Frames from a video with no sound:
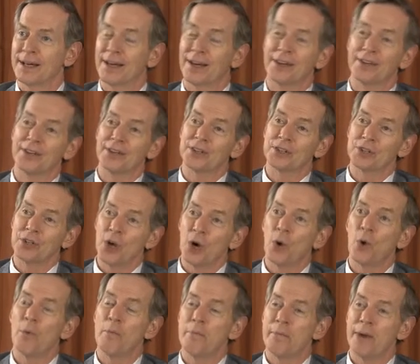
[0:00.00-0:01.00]
There's
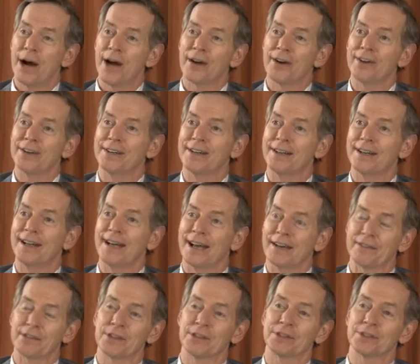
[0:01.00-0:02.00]
no modern
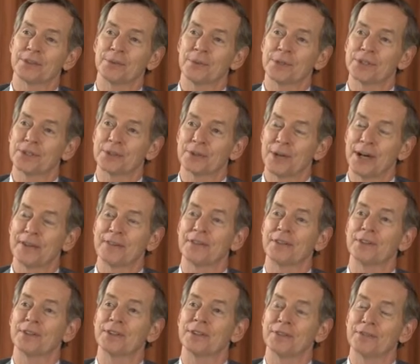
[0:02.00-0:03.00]
evidence
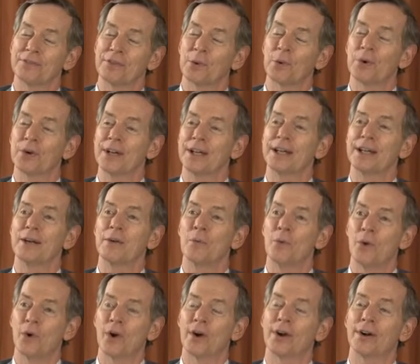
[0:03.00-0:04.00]
whatsoever that
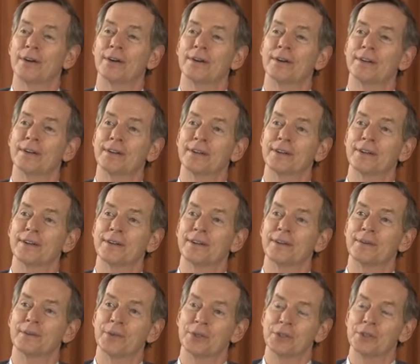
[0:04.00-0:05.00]
fluoridating water
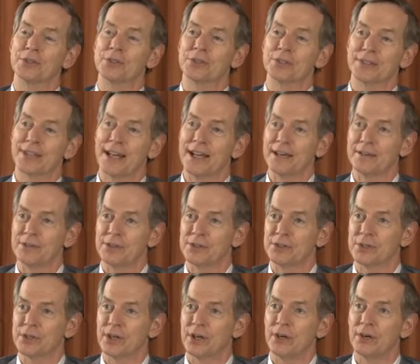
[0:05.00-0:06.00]
reduces
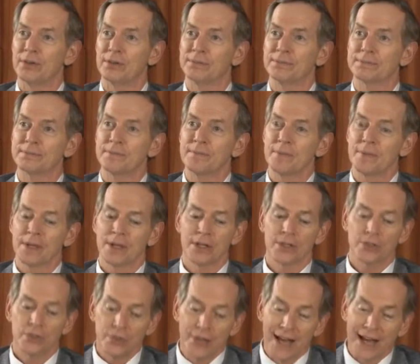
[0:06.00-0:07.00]
cavities at all.
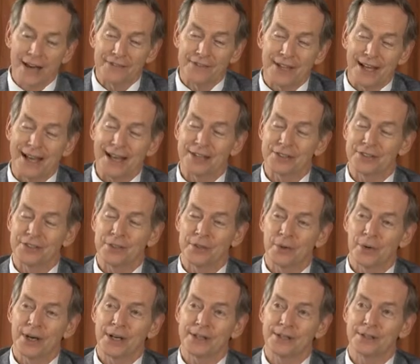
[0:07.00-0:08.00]
So you have to ask the
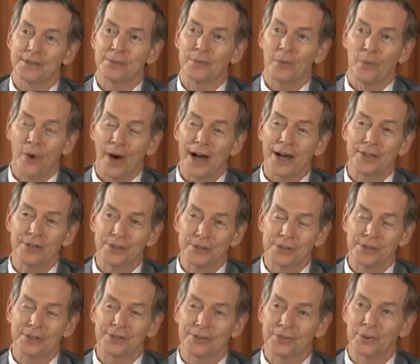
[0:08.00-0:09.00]
question, well, why are you
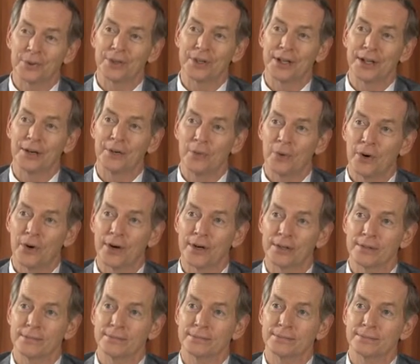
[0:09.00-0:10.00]
still fluoridating
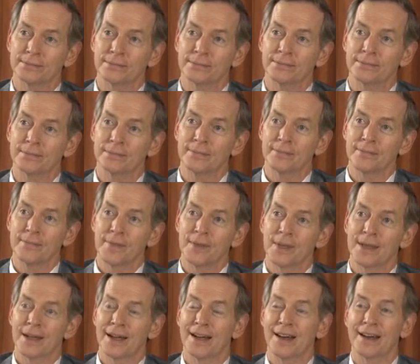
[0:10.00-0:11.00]
water?
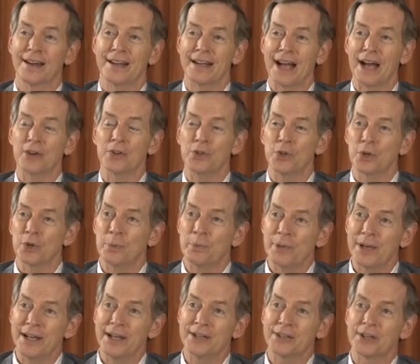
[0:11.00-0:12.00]
Now,
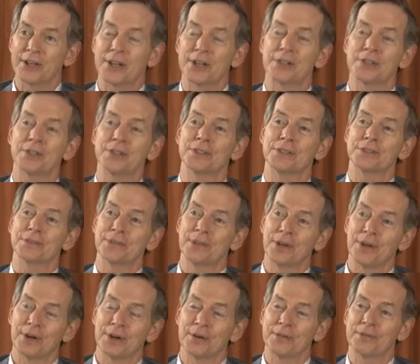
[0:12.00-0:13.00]
European countries have
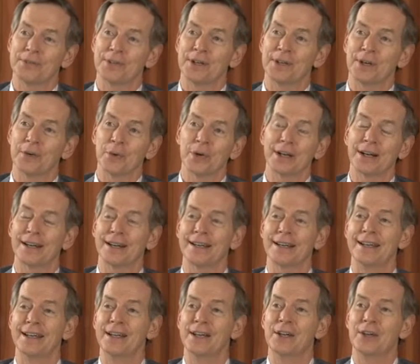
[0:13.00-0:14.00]
caught on very quickly.
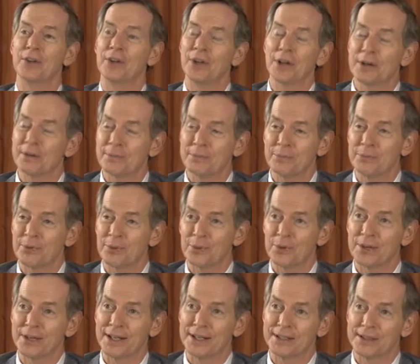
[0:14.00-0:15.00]
None of them
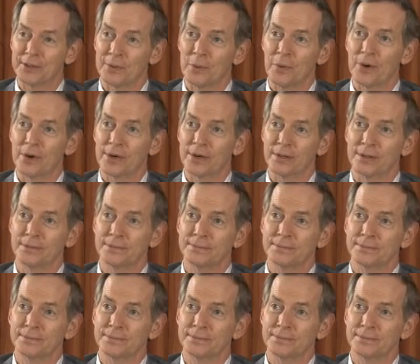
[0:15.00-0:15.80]
fluoridate their water.